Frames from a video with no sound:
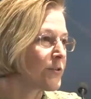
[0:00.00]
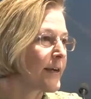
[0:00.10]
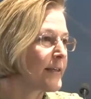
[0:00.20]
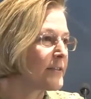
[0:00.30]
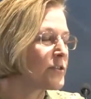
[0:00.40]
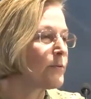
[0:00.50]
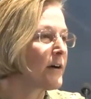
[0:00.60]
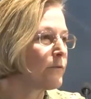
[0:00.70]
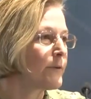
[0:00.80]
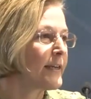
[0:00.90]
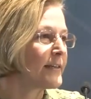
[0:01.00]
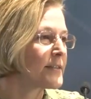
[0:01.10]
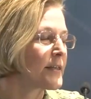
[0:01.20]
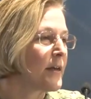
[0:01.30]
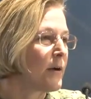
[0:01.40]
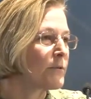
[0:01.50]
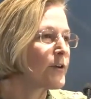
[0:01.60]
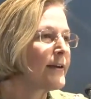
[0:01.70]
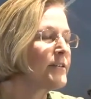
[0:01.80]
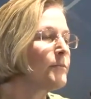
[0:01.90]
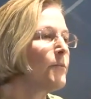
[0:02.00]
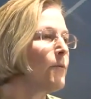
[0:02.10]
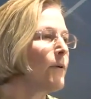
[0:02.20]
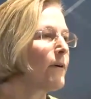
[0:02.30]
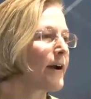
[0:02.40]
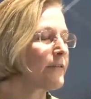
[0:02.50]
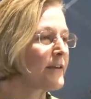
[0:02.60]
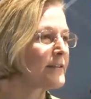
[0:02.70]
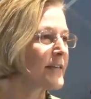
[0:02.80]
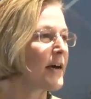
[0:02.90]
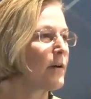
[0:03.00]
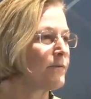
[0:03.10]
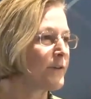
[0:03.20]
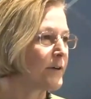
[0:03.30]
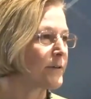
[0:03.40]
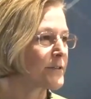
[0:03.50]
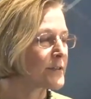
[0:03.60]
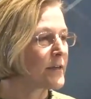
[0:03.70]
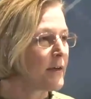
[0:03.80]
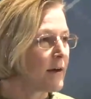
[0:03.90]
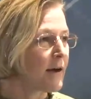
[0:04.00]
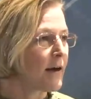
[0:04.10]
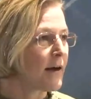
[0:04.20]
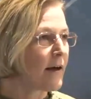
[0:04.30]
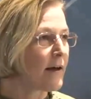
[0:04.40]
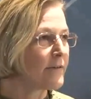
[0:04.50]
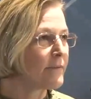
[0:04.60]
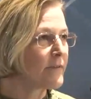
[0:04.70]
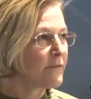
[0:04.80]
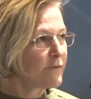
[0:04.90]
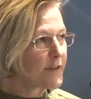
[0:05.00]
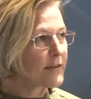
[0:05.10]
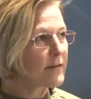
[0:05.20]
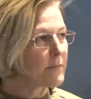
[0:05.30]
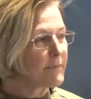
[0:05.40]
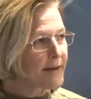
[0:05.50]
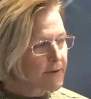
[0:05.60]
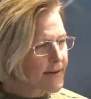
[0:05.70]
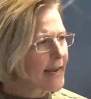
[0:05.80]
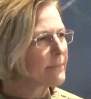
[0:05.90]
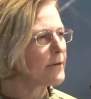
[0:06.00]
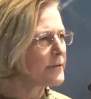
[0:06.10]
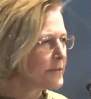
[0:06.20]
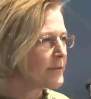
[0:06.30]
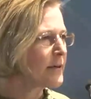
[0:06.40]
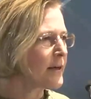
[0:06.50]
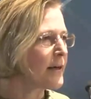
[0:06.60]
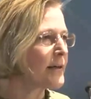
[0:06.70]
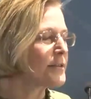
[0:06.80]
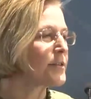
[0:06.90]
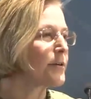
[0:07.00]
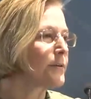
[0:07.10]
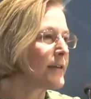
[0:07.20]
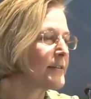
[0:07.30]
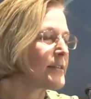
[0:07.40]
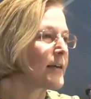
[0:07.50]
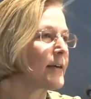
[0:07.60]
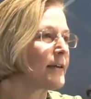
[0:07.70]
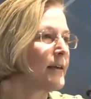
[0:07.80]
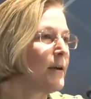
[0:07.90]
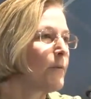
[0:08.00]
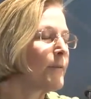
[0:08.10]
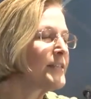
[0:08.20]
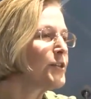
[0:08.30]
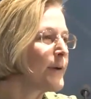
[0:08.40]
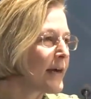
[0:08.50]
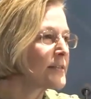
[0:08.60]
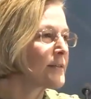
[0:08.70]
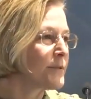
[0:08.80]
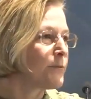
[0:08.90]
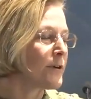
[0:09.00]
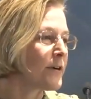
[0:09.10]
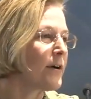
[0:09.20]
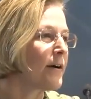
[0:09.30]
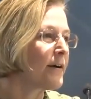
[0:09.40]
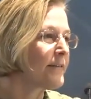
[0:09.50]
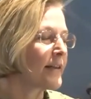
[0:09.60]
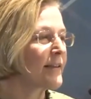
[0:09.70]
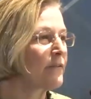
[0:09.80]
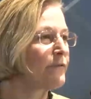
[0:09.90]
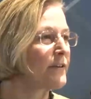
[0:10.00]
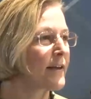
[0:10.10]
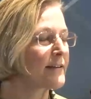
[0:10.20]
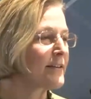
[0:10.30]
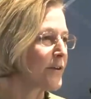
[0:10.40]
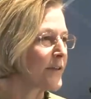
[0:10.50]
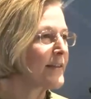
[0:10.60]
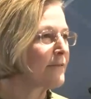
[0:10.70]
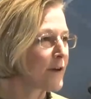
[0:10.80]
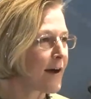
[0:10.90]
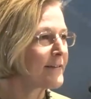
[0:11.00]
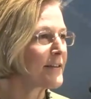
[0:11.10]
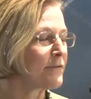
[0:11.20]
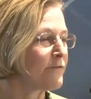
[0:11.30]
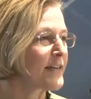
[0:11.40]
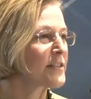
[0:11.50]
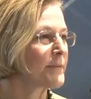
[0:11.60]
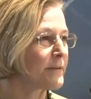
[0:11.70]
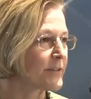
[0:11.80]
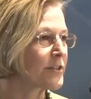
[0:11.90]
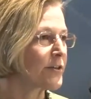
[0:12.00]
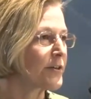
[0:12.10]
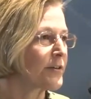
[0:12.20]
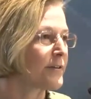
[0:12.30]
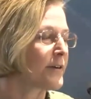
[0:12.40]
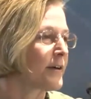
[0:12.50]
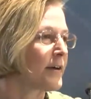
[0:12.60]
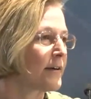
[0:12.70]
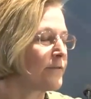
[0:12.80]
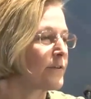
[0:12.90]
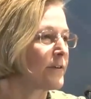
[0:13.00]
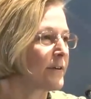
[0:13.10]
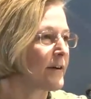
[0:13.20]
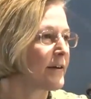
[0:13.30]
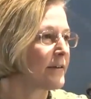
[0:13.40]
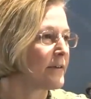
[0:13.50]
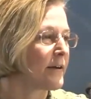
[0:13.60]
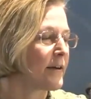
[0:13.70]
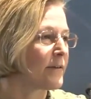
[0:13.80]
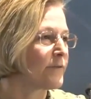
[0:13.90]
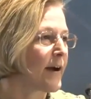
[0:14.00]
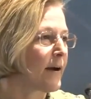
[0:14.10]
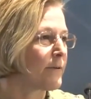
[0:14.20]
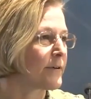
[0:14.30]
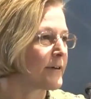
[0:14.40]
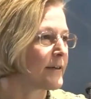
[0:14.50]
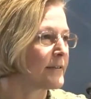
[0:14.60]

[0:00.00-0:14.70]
training to 12 weeks. We're trying to do more, I think, to help folks uh, feel better enabled uh, so that uh, when we do ask them to work hard that they feel like you know that they've gotten an investment in return uh, for uh, uh, for how we're